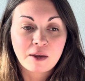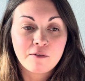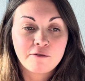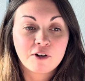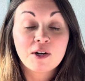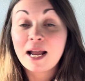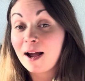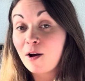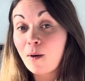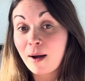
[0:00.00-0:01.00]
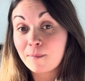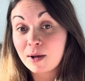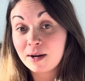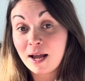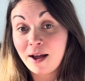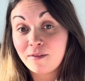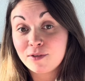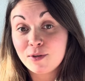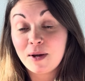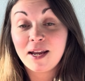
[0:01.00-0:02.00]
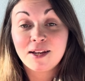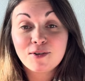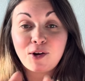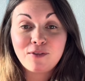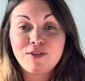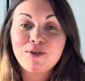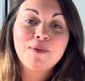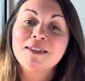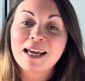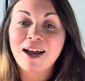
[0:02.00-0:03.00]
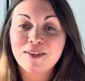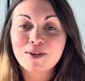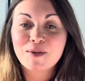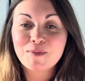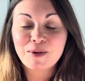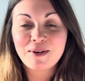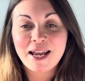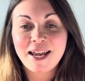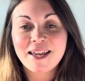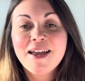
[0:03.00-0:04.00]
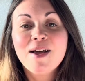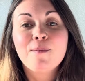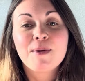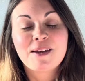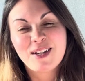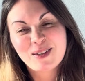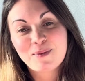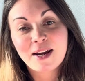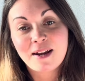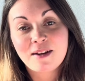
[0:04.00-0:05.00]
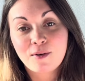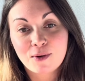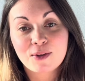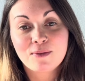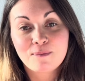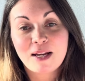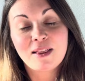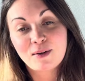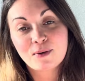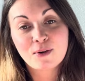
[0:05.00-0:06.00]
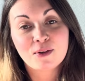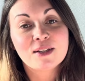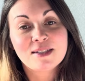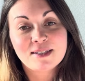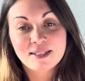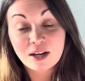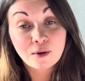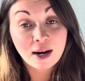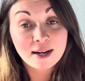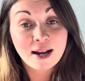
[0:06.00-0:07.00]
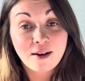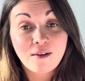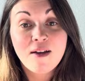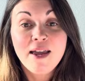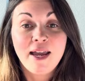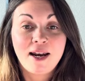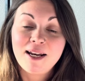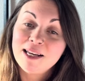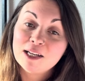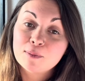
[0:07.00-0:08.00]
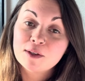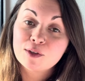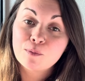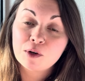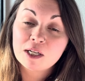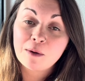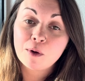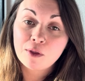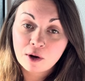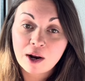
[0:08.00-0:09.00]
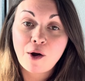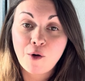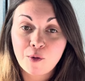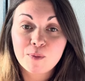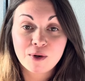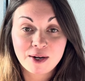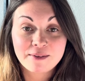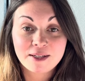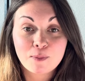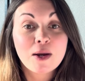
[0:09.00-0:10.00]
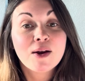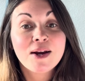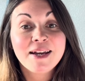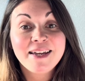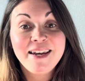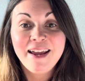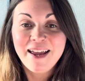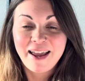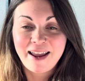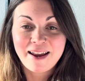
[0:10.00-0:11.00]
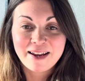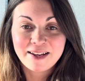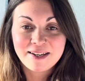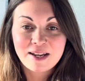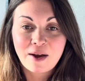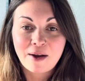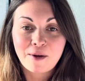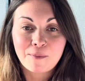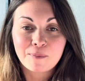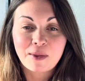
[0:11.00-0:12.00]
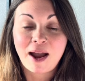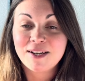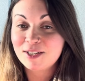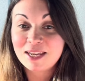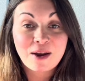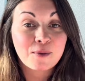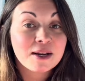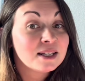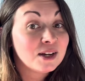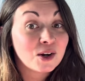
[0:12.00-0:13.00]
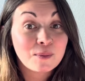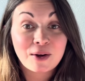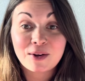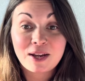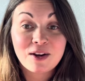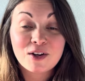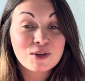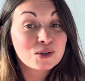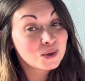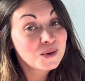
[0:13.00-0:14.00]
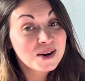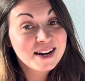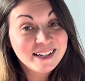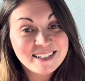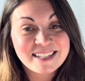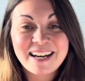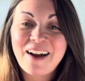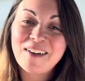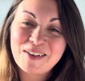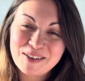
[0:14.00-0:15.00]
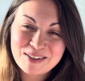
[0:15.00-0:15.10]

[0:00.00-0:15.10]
for now, I'm gonna have to hand off to Miss Catherine and Monet because my little girl is sick right now, and I need to spend some more time with her at home during this period. And I just can't wait to hear your stories and how it all